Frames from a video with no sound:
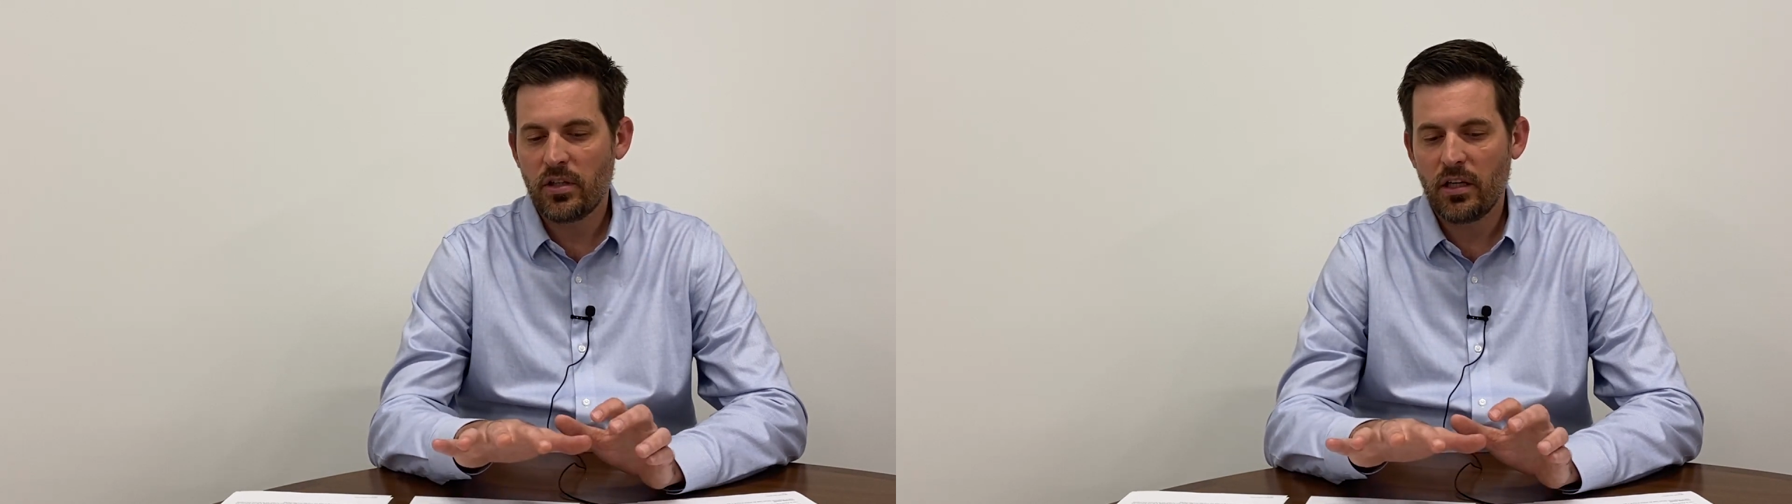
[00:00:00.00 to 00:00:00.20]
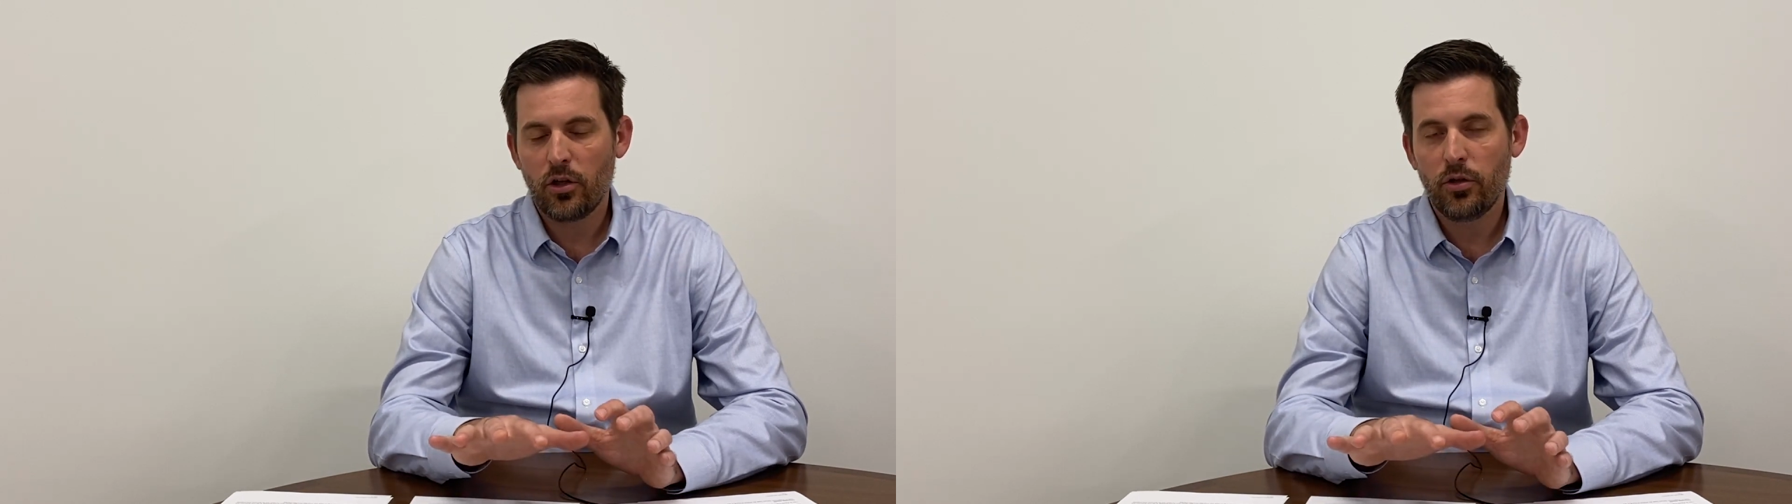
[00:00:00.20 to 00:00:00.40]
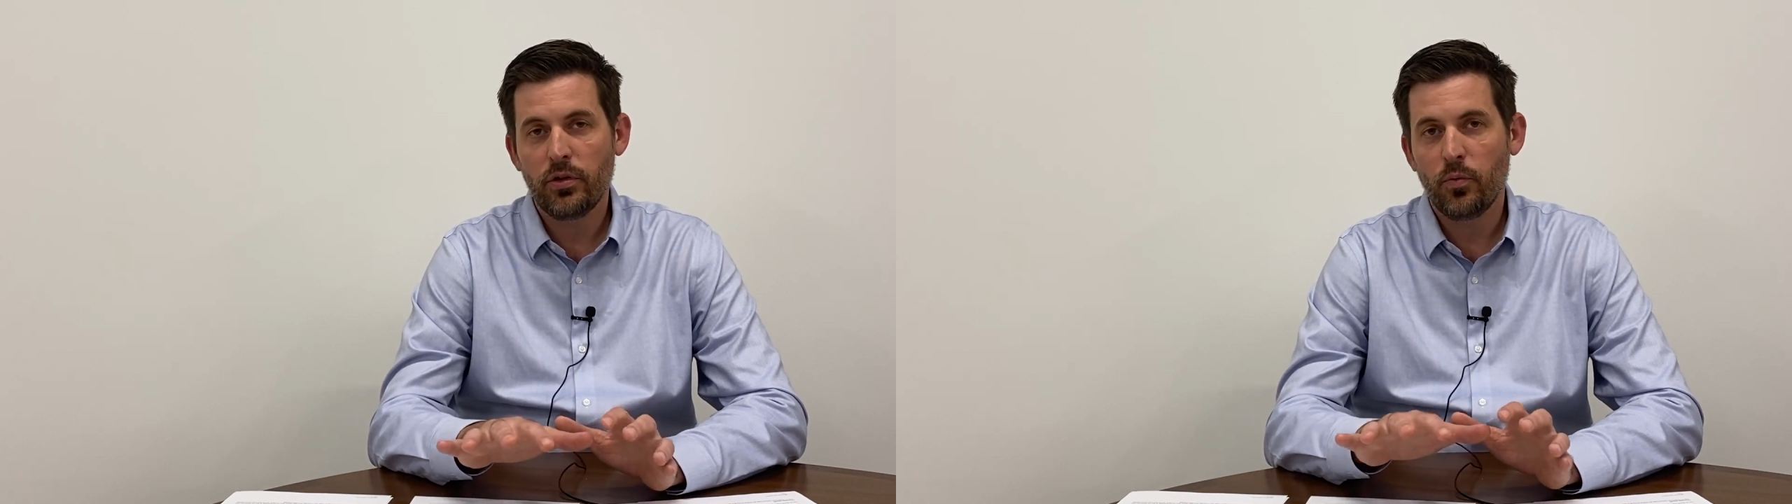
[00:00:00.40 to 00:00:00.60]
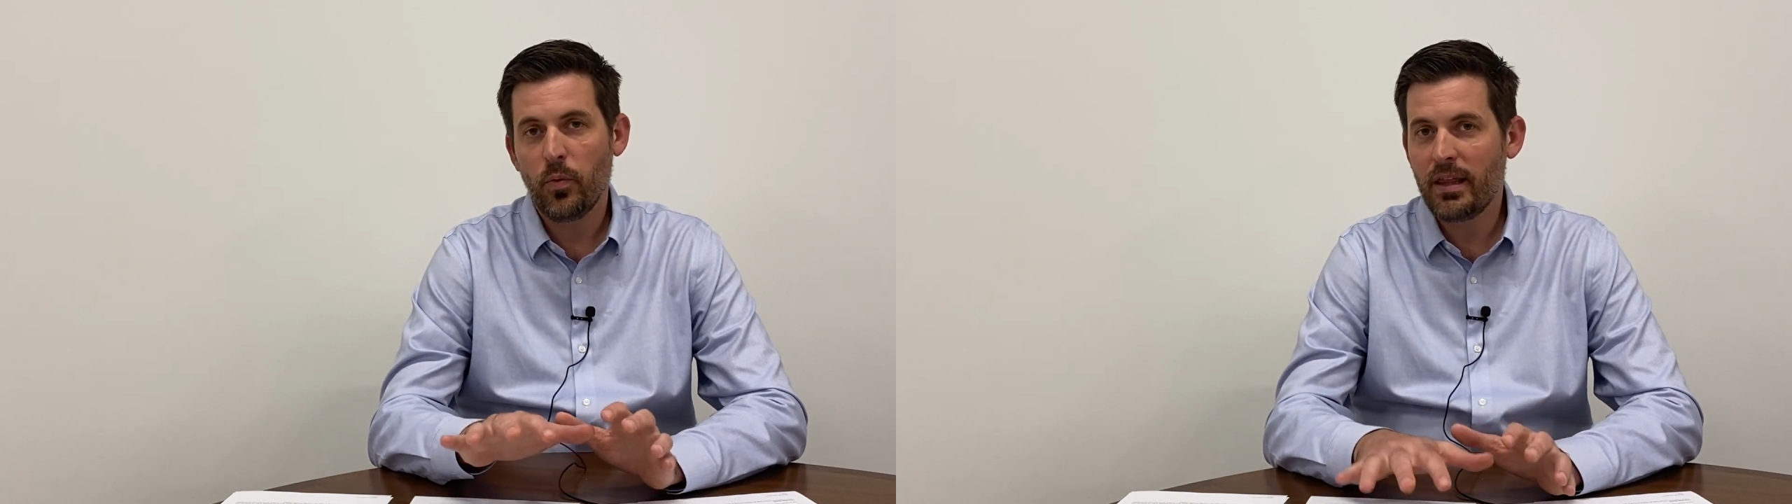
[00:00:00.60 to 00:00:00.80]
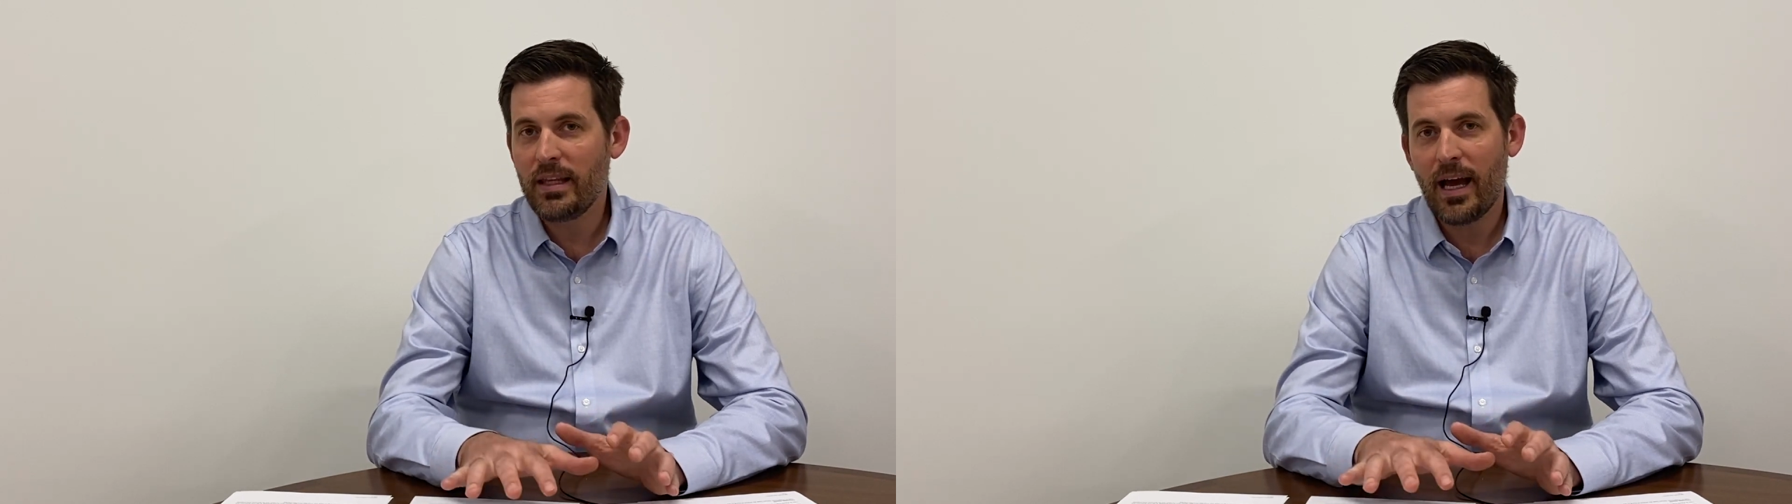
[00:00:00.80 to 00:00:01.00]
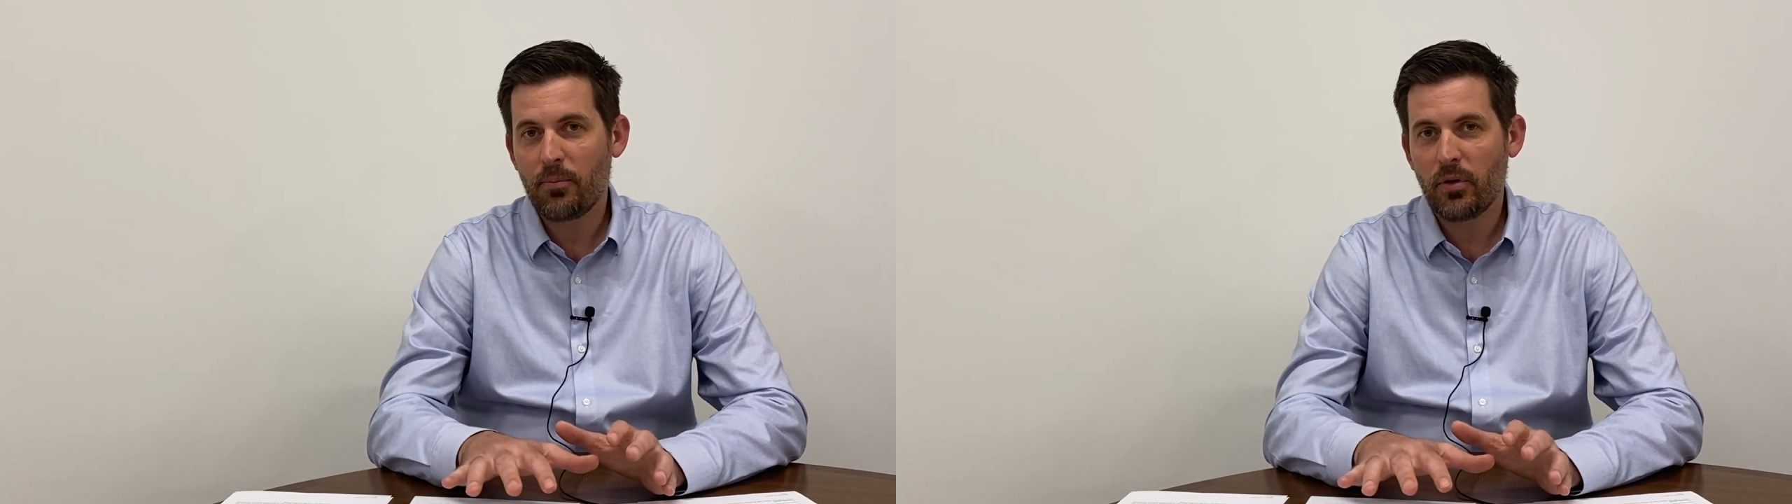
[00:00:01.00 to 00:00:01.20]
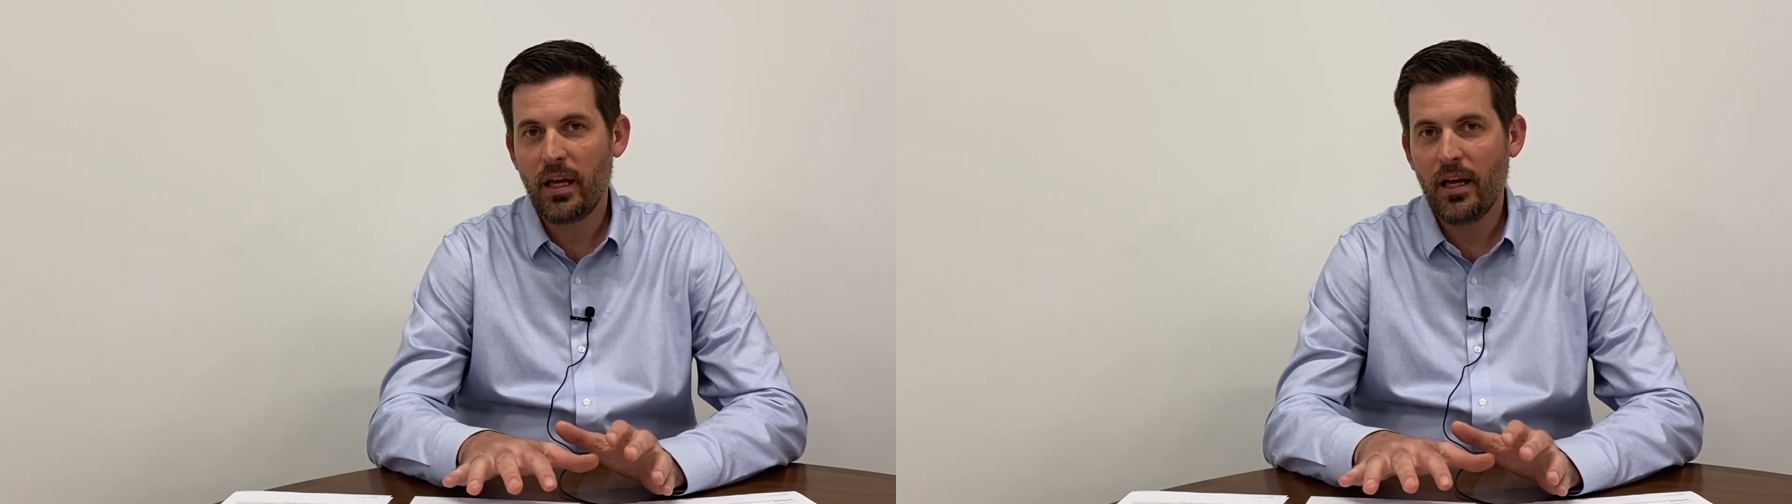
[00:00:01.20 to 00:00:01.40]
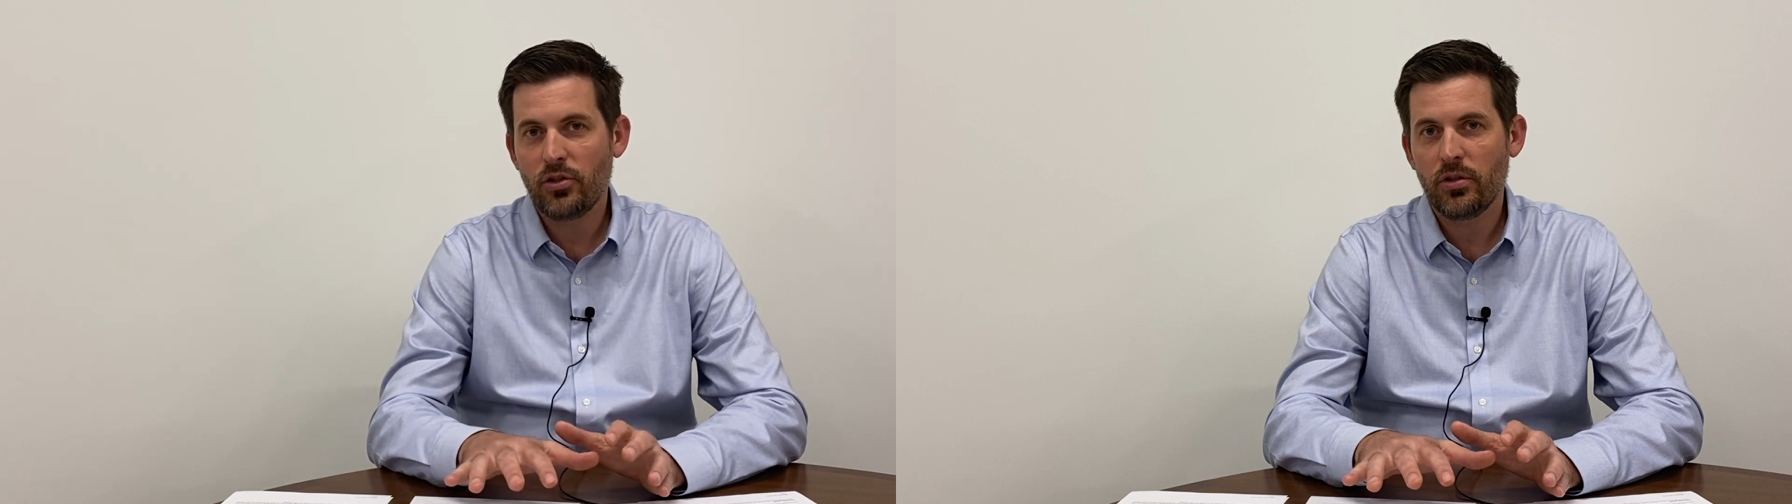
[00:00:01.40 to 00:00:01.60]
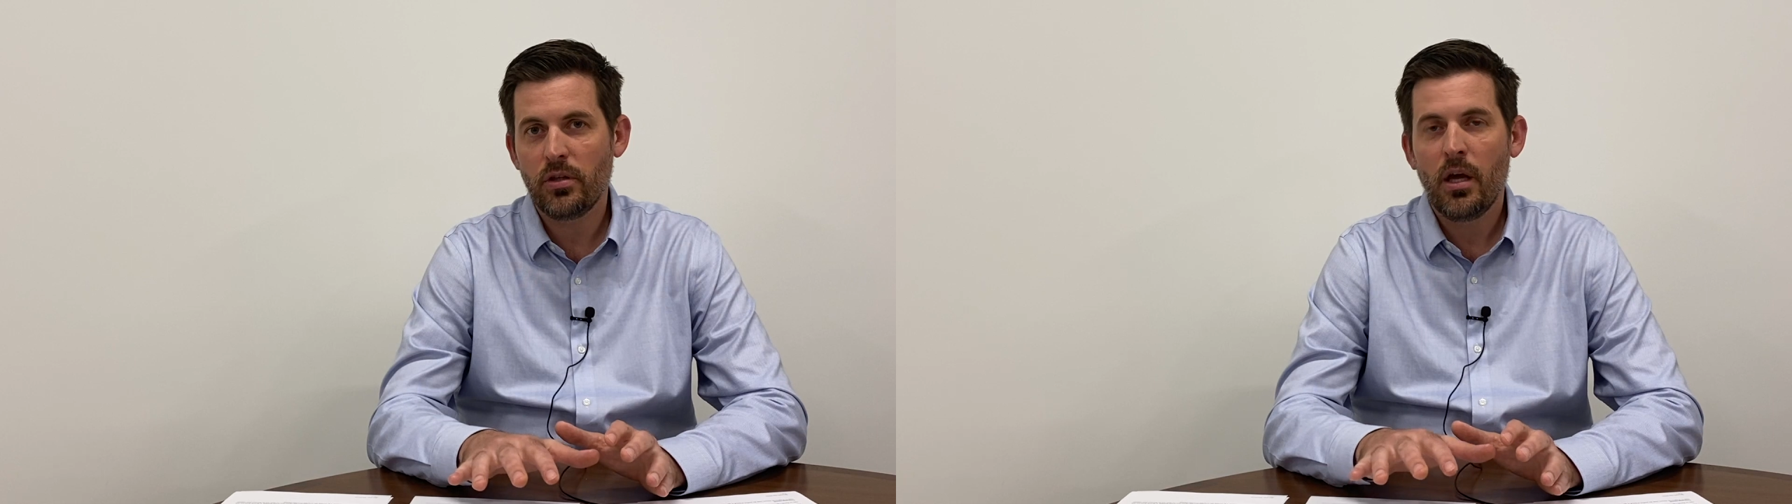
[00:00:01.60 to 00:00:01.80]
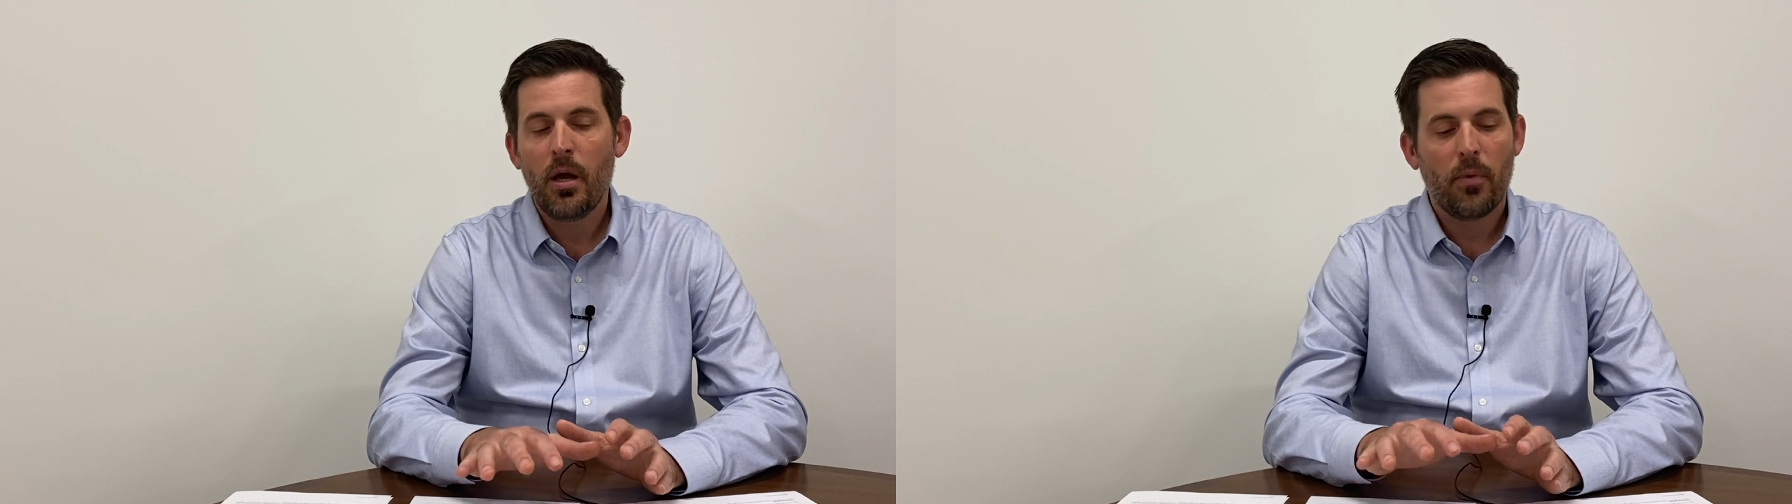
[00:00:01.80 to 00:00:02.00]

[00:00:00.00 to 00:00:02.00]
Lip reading: included with the application,